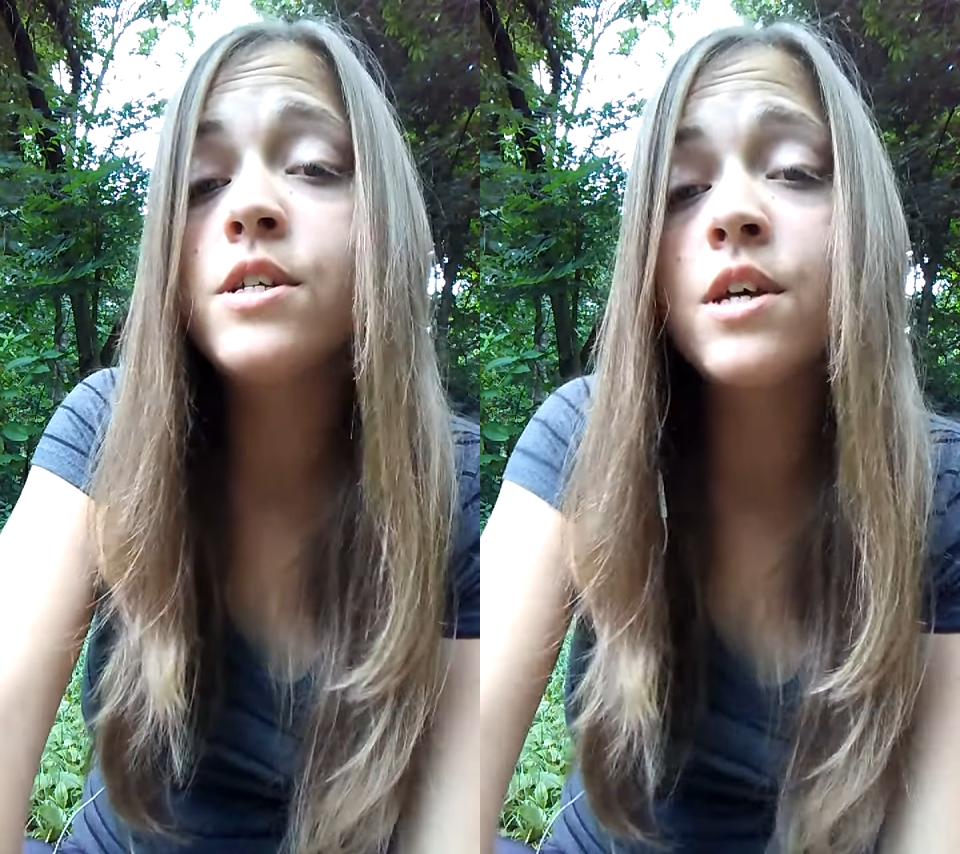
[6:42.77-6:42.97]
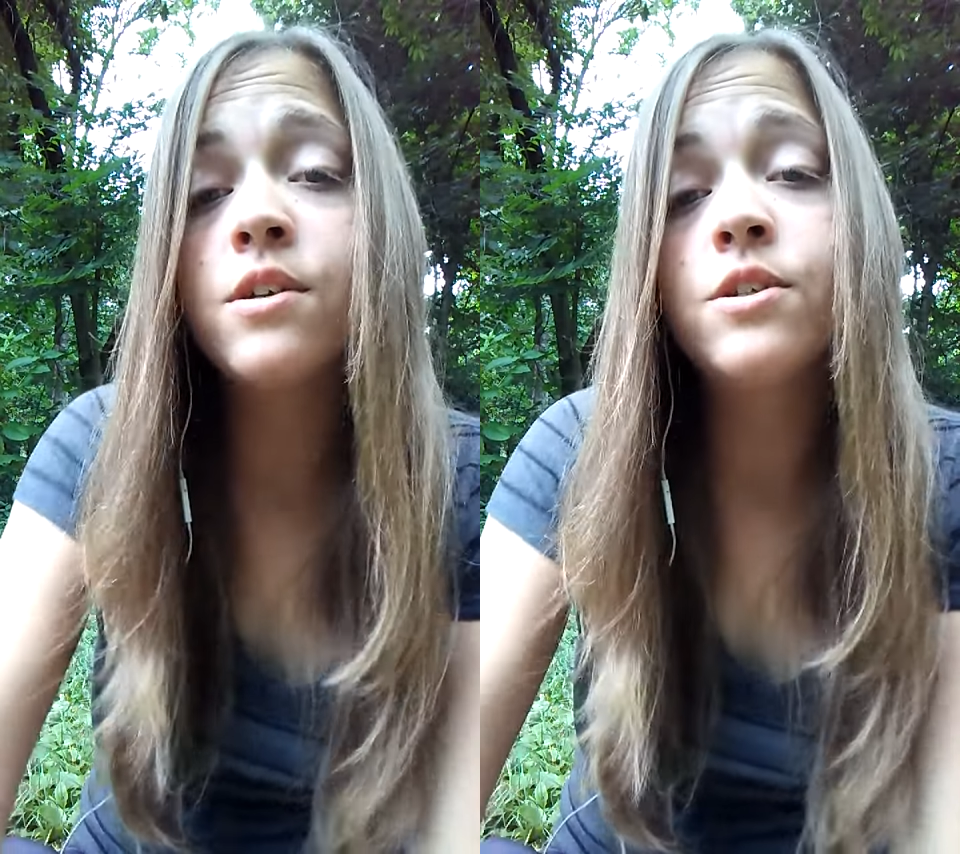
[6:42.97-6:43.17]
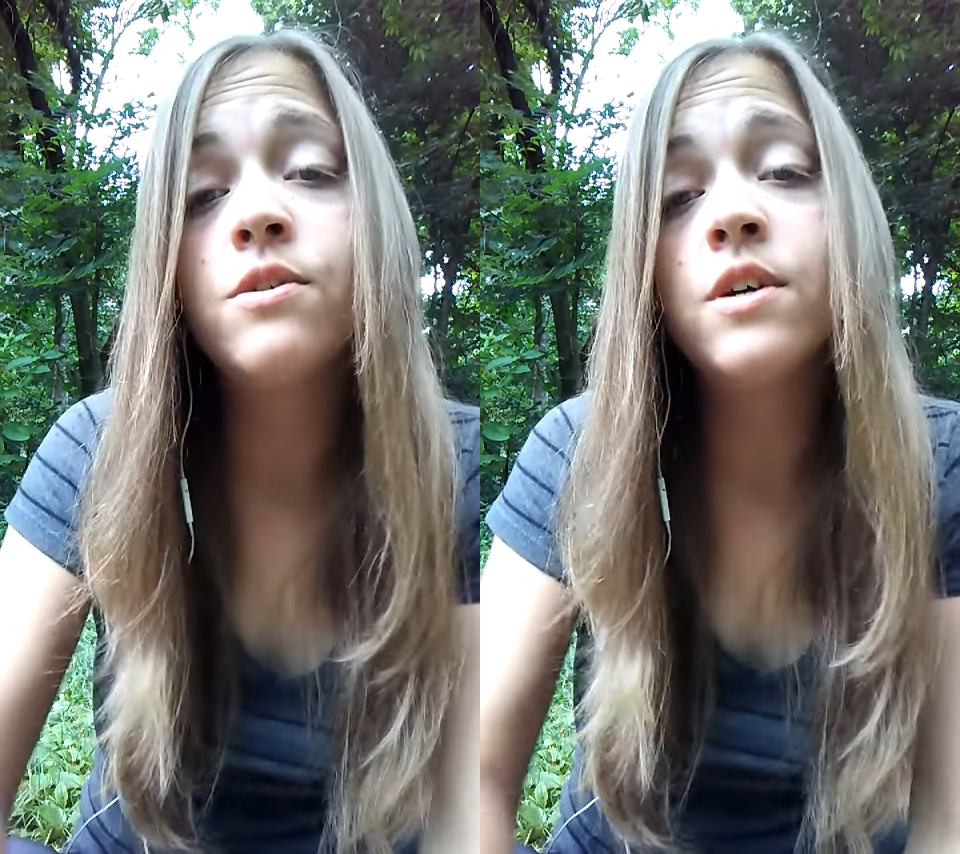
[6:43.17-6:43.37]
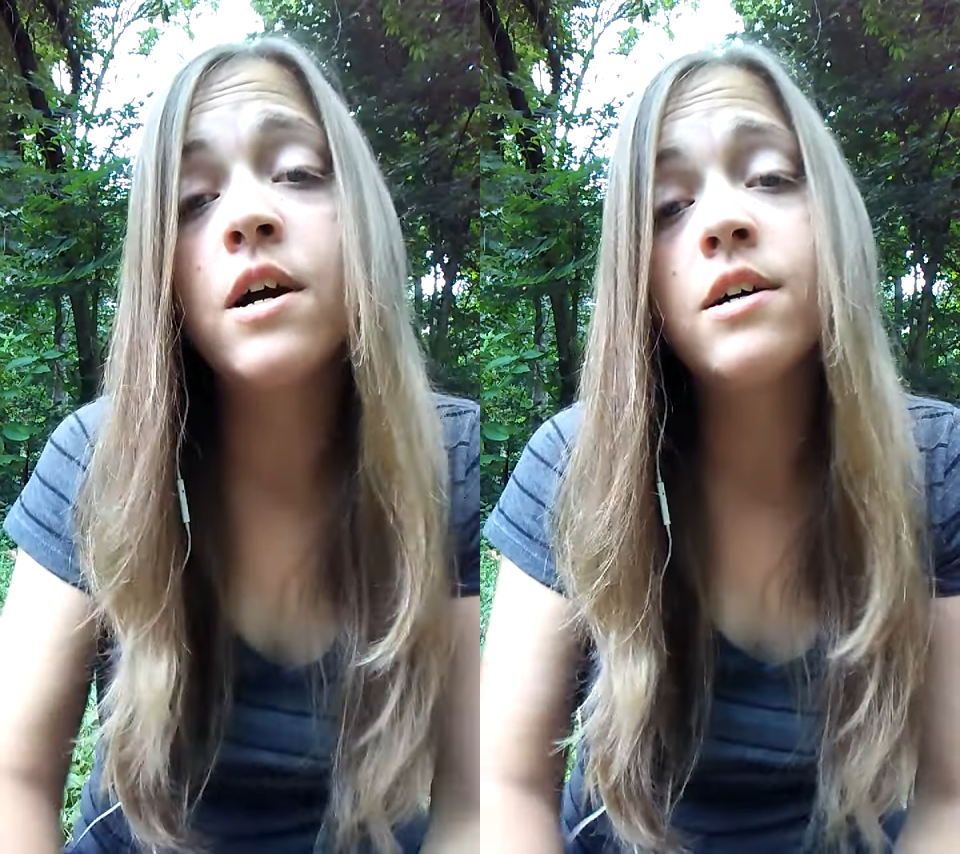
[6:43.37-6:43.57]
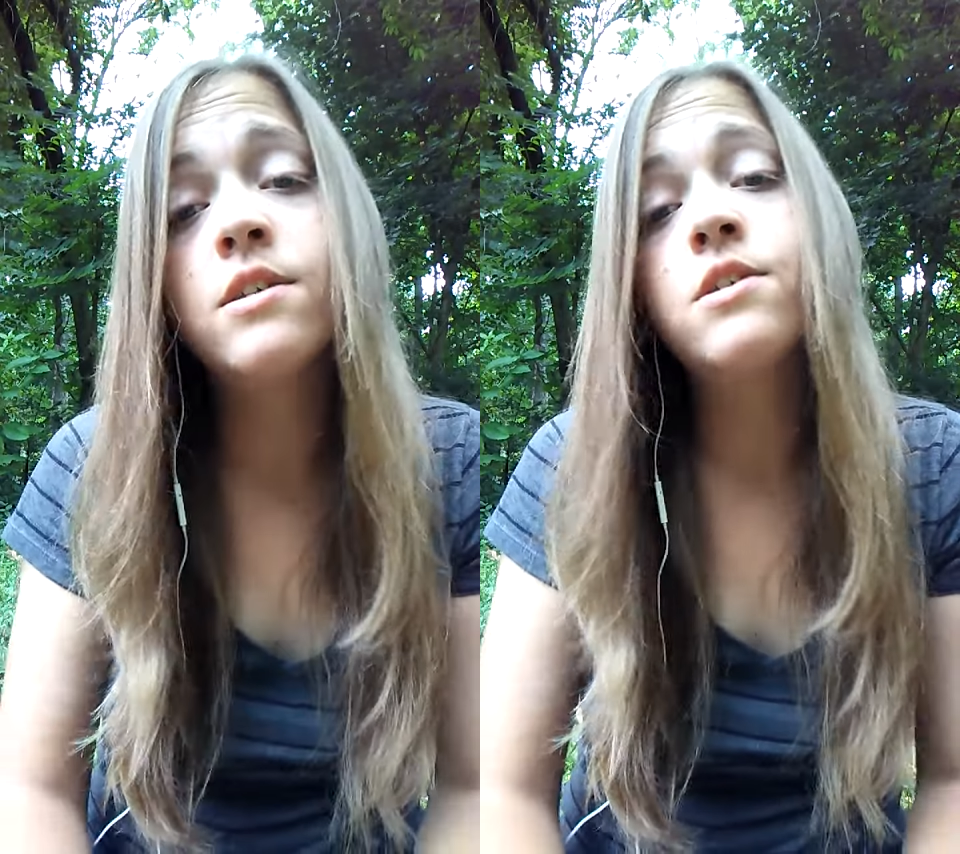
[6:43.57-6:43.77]
out to you
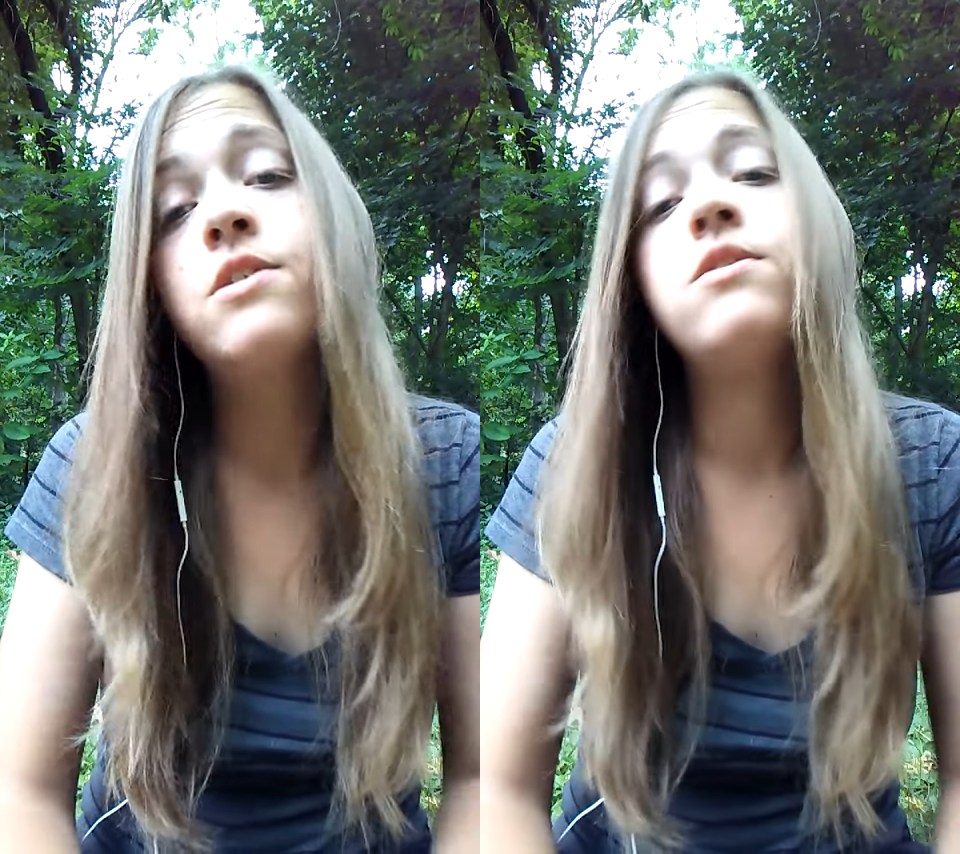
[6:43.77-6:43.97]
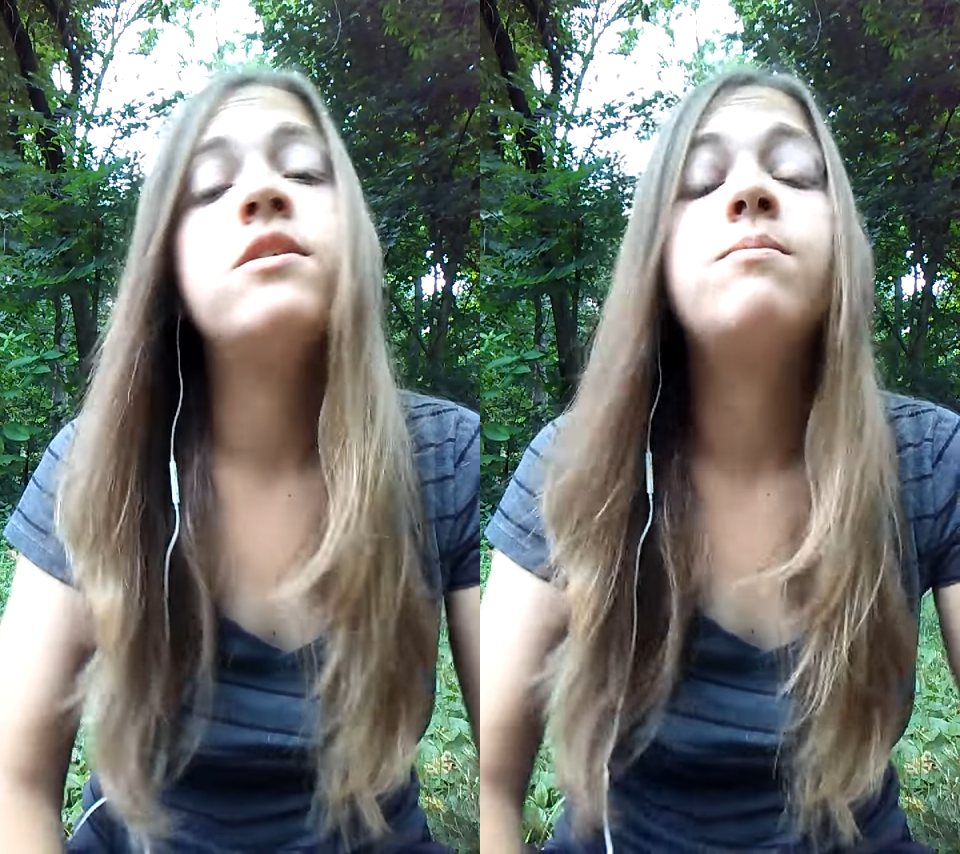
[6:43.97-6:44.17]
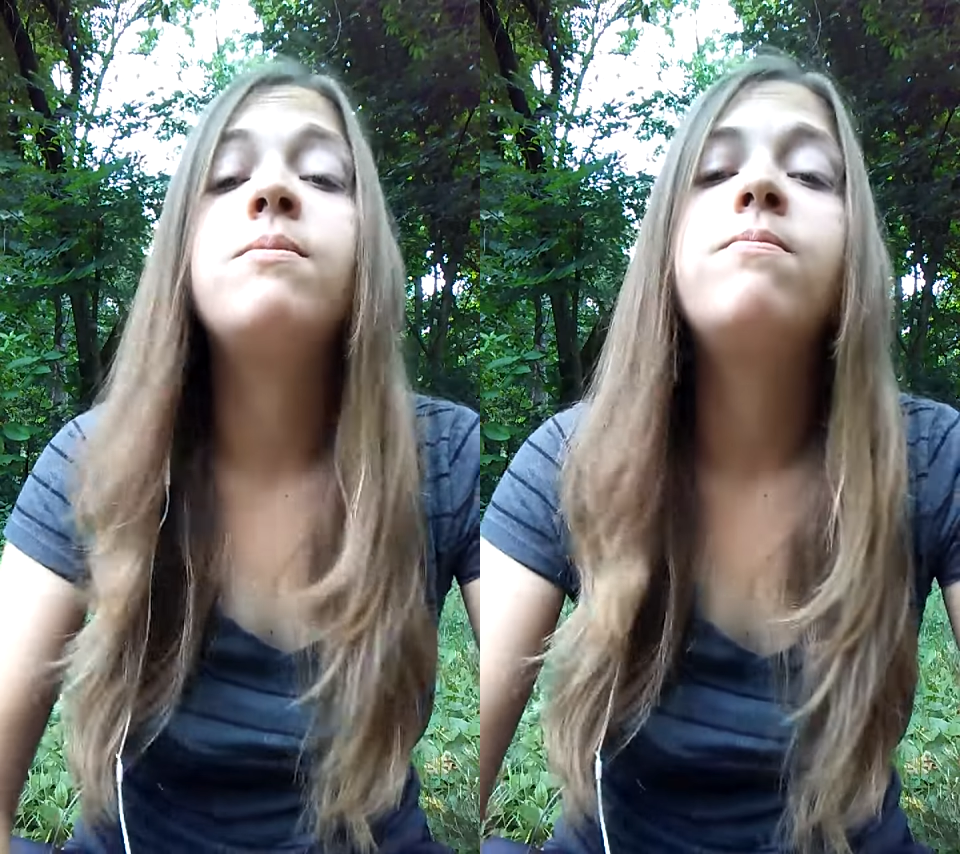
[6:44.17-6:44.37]
guys and you can